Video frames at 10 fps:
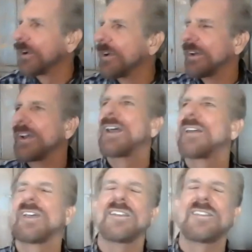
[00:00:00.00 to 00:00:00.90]

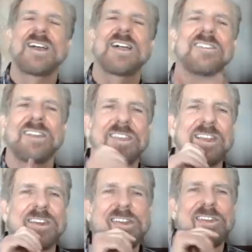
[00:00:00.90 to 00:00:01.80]
a
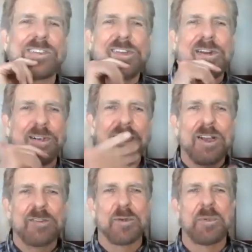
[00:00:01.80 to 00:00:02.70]
challenging thing to consider
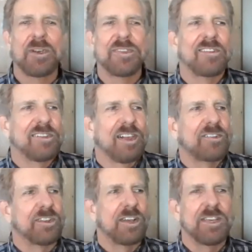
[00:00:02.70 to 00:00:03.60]
for a bird that's
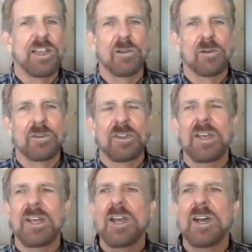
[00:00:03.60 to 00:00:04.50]
less than a year old.